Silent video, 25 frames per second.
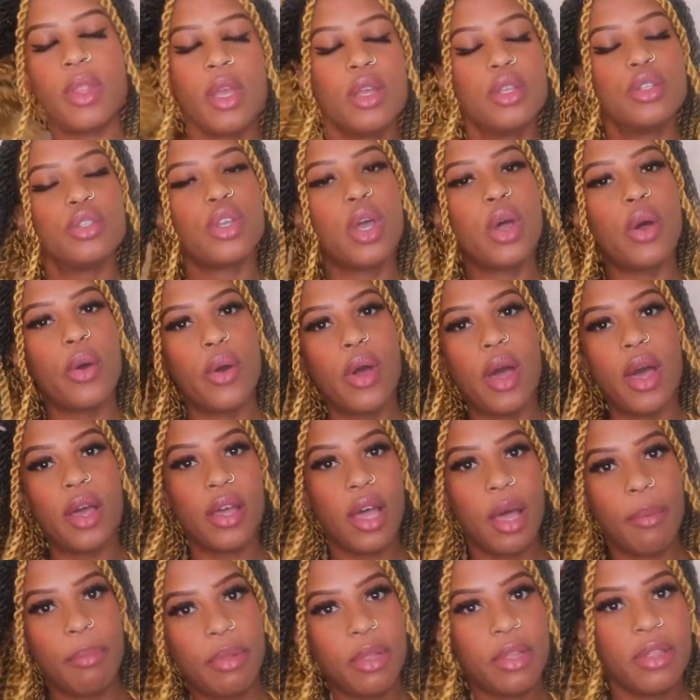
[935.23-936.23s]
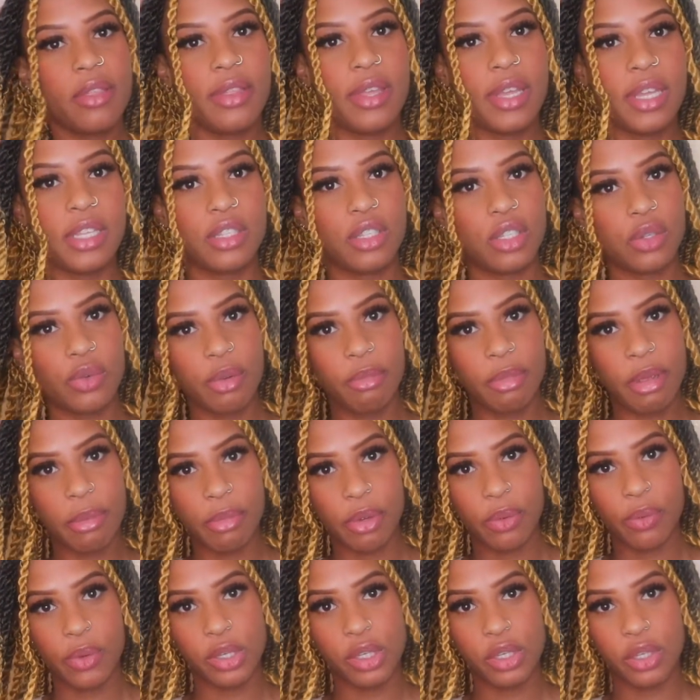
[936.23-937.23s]
So a couple of things to
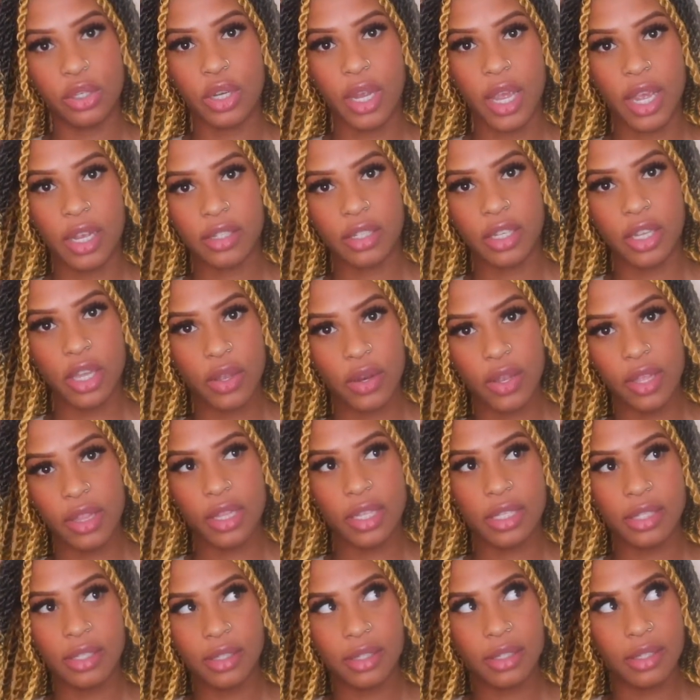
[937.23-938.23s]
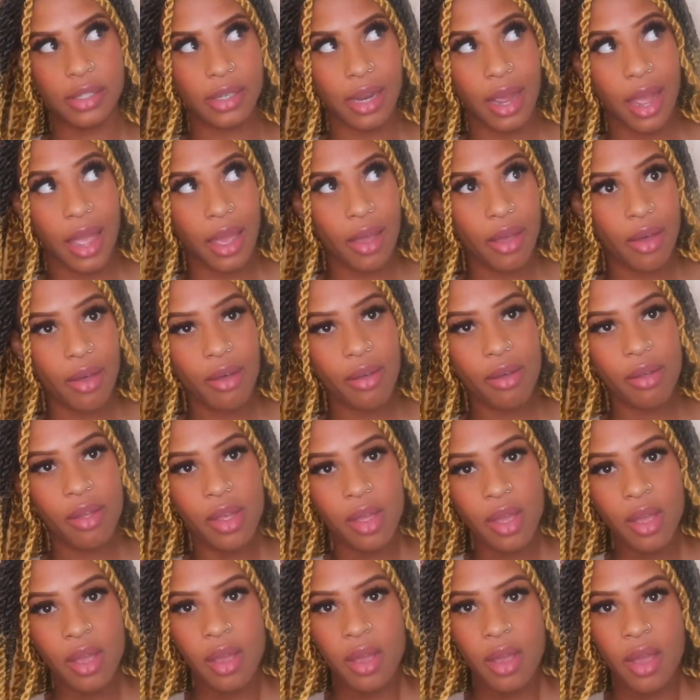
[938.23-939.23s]
remember when you're executing this style.